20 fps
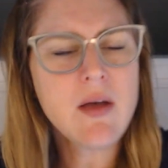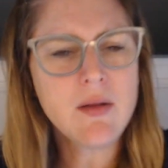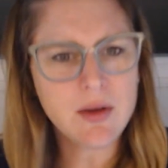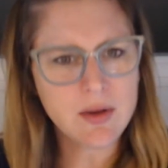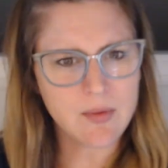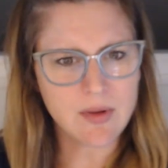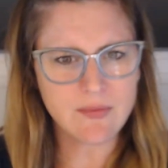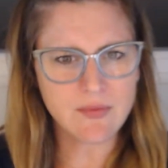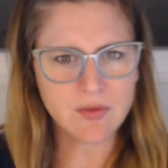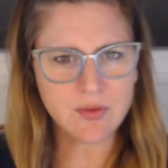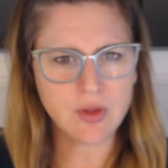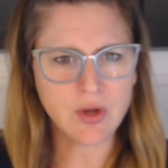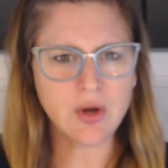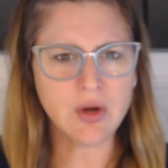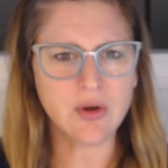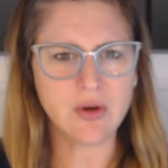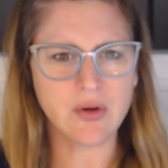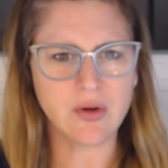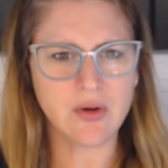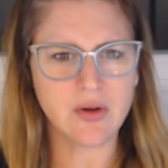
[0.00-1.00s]
you ever
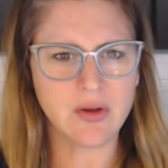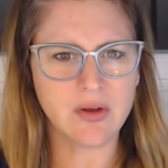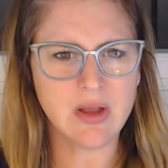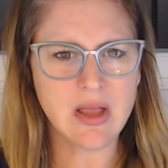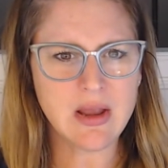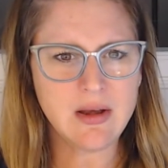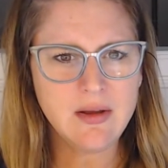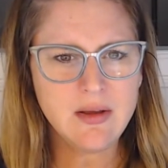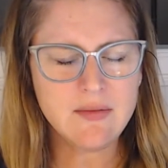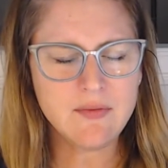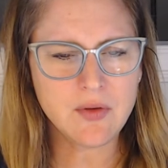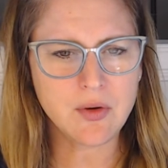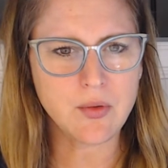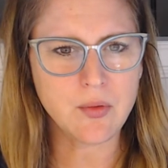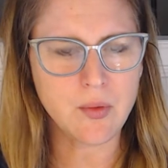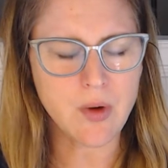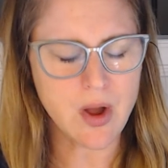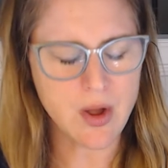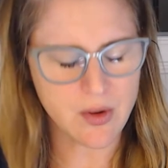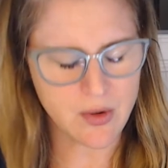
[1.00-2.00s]
learn? How do you ever
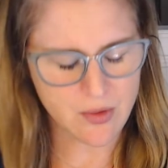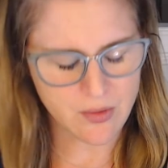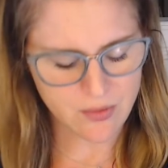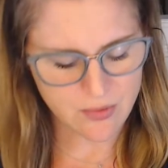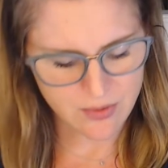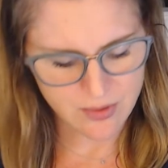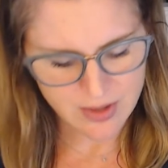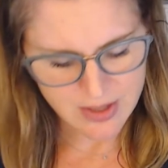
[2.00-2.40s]
grow?